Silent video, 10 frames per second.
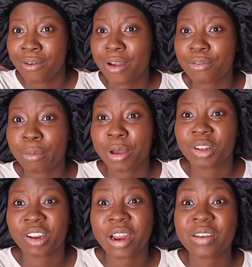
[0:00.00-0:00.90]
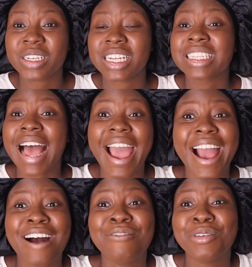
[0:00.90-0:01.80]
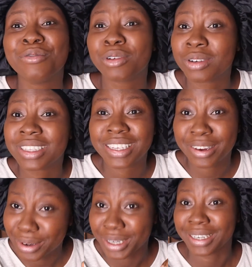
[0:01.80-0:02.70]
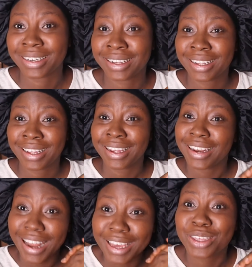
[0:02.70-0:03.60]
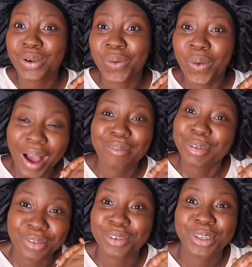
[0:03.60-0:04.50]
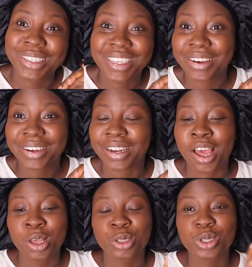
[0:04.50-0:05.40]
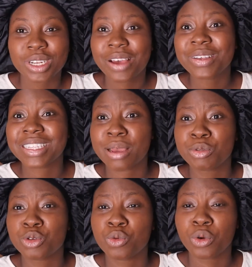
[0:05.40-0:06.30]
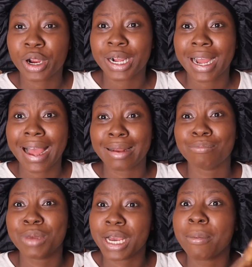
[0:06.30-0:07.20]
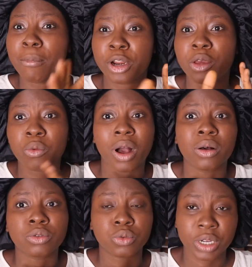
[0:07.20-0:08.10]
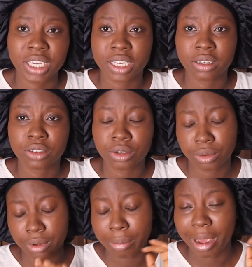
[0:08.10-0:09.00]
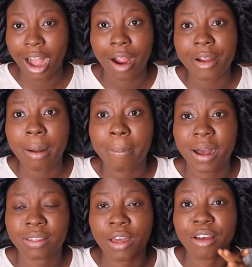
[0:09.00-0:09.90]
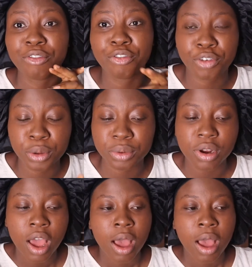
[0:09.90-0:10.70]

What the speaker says: Right from my undergraduate years, I have been volunteering. Like, yo, I've been a volunteer. So now it's time to work and make money while working, you know, in my career path and field.